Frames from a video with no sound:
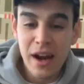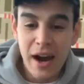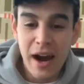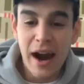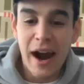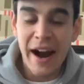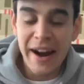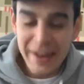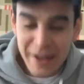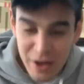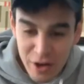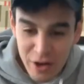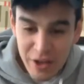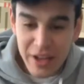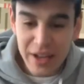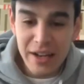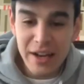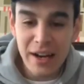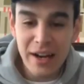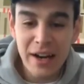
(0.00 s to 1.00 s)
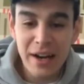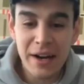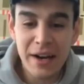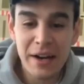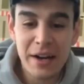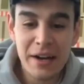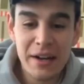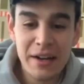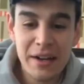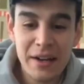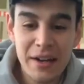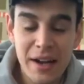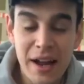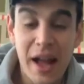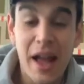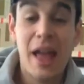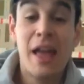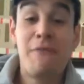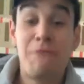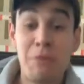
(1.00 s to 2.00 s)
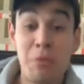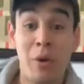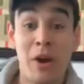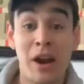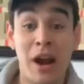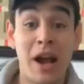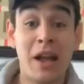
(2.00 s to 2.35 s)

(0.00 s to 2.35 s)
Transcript: I agree. If you want,